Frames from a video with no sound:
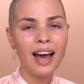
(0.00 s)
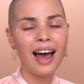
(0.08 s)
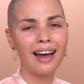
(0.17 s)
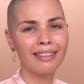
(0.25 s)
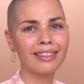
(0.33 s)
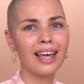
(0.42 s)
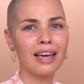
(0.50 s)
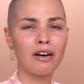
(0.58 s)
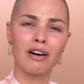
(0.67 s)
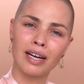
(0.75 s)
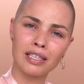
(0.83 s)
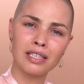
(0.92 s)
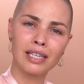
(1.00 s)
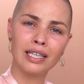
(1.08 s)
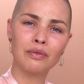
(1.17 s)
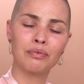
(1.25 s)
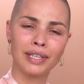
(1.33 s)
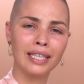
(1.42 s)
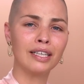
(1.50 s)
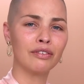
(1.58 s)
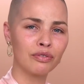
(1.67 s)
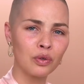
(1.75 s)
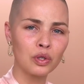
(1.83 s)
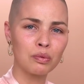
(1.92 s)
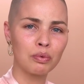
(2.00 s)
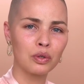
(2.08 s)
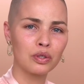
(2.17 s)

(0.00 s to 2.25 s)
and they are actually really affordable.